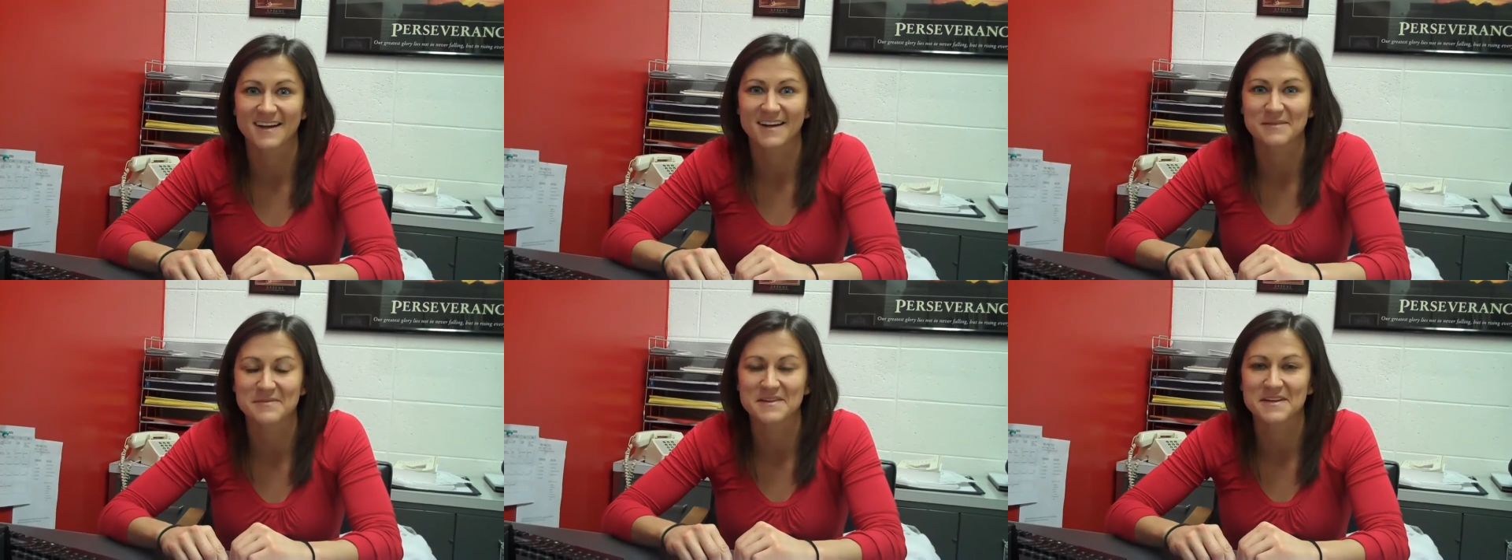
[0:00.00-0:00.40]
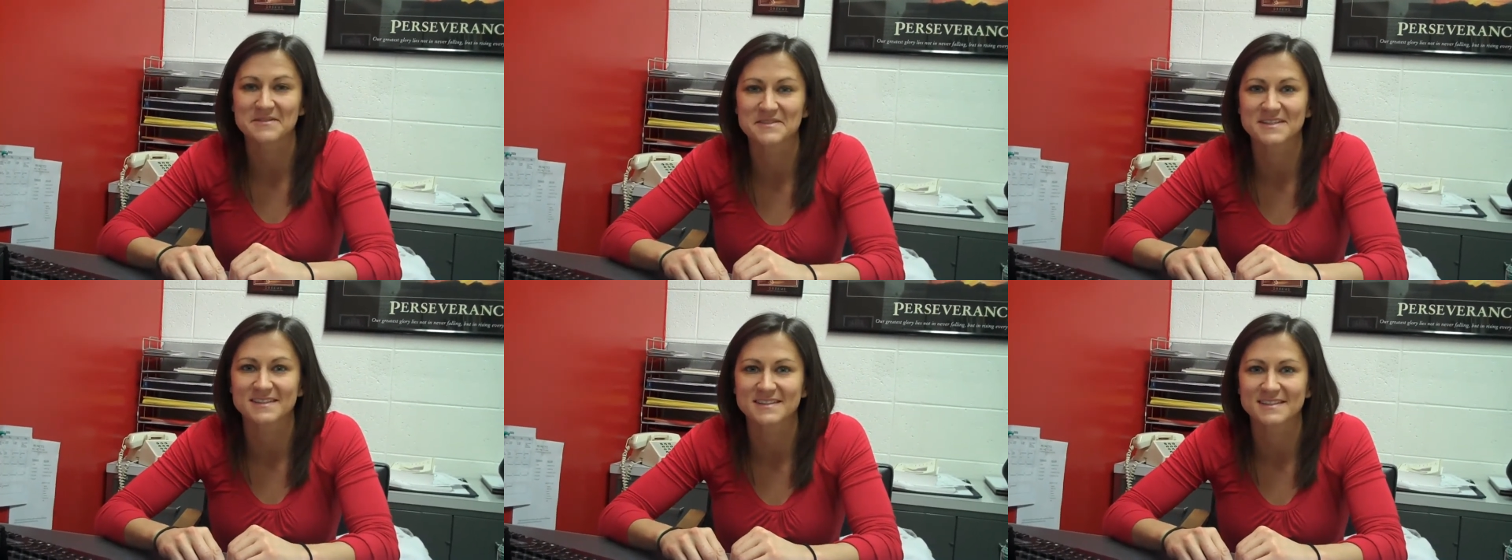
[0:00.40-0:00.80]
I mean,
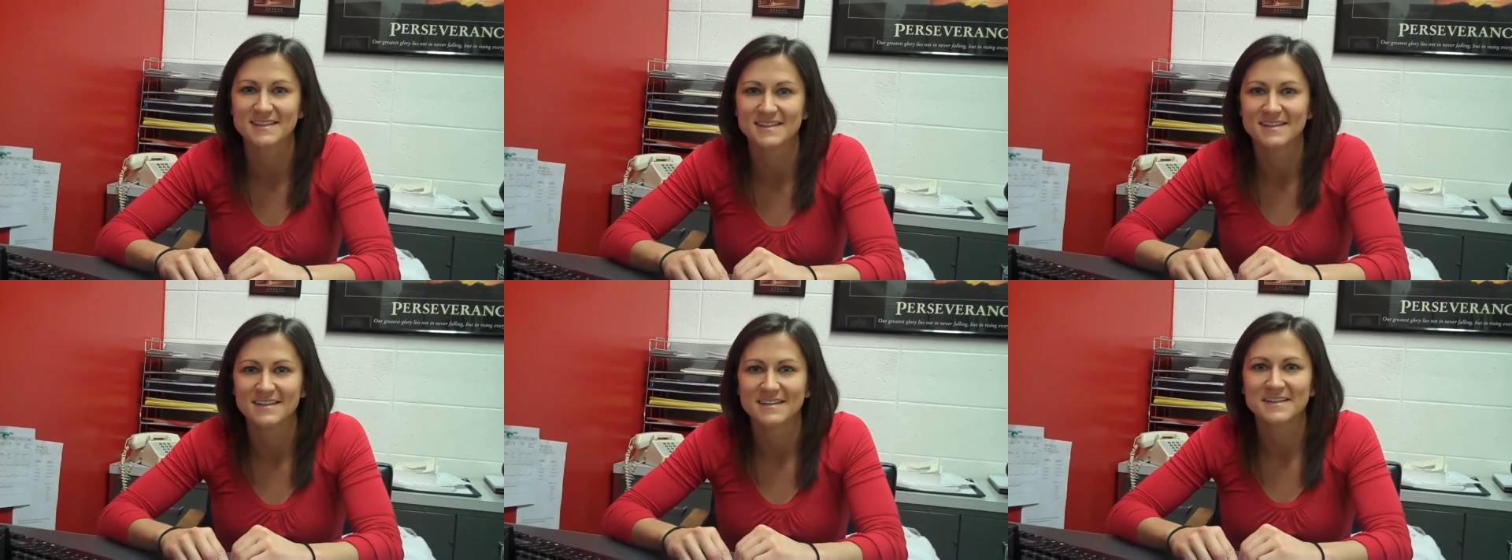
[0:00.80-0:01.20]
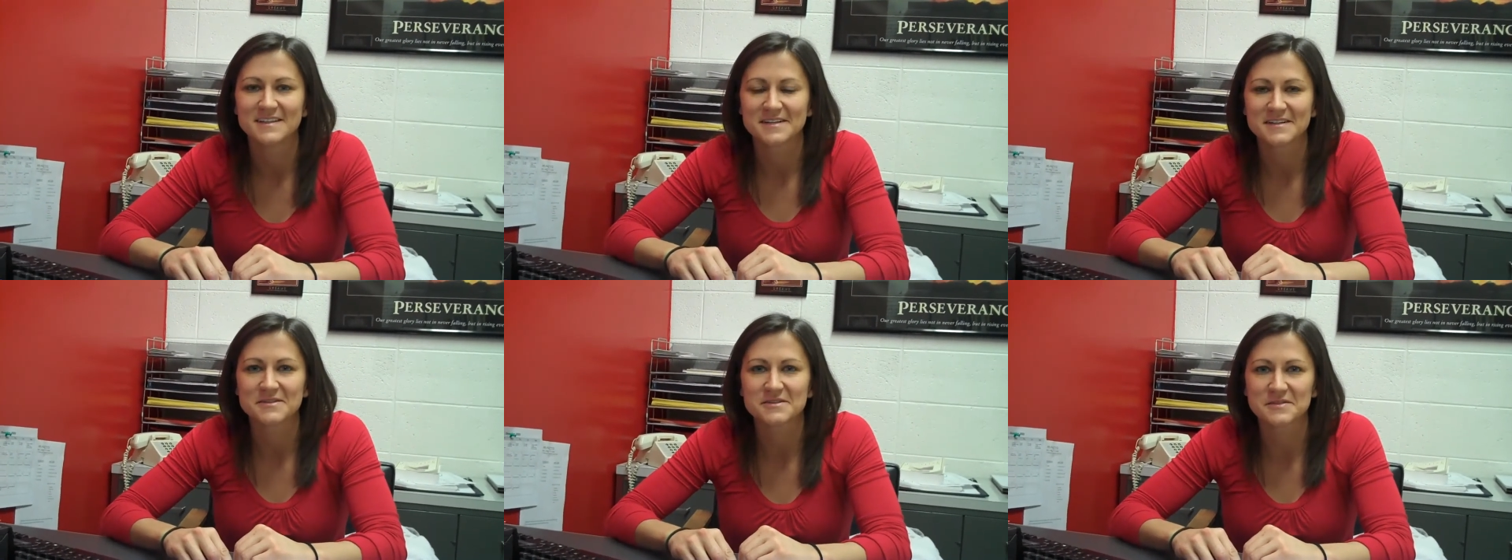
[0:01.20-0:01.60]
that was
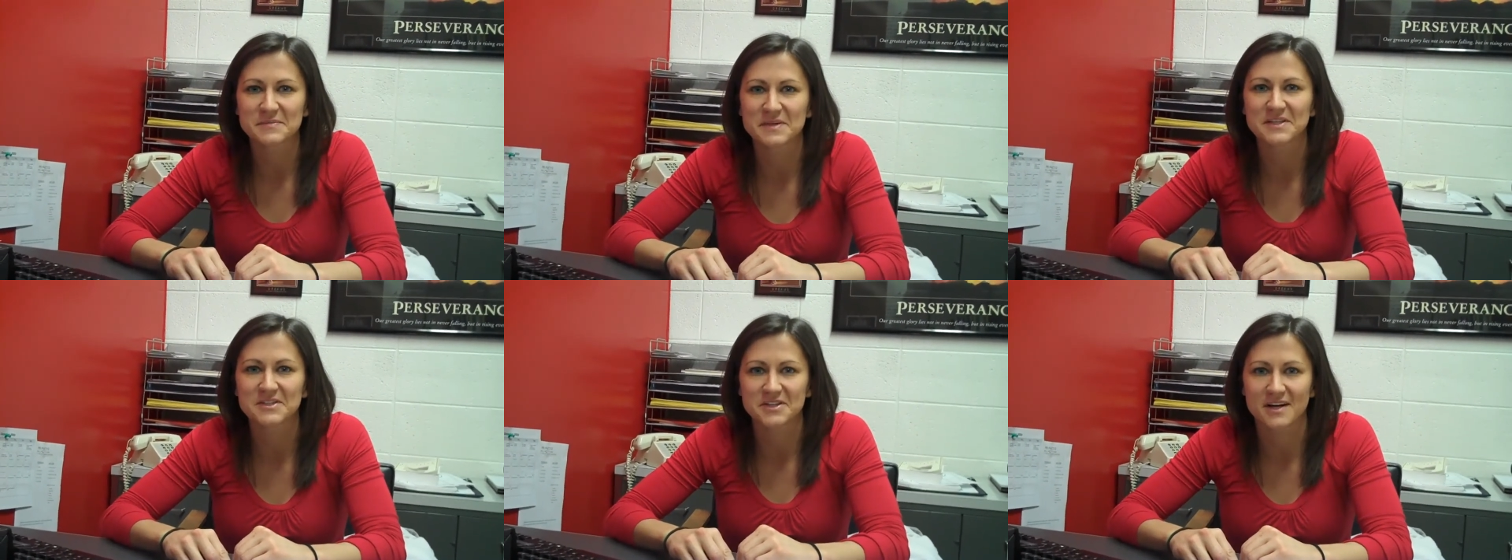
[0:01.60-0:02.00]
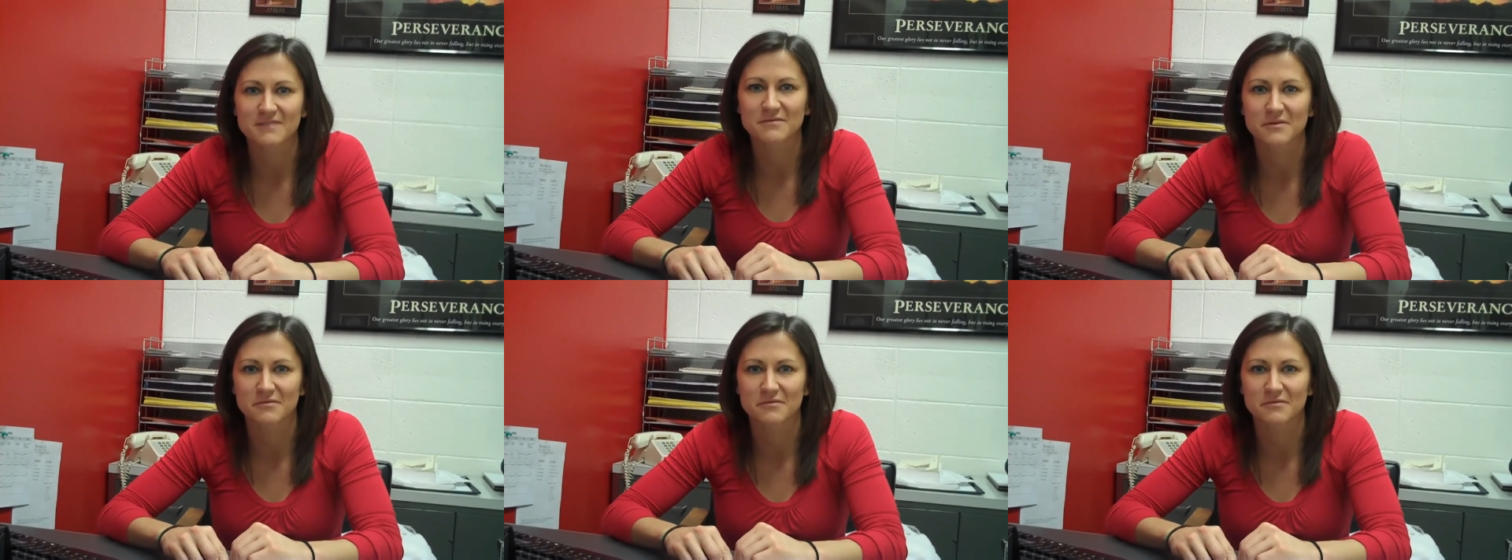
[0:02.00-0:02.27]
a big shot for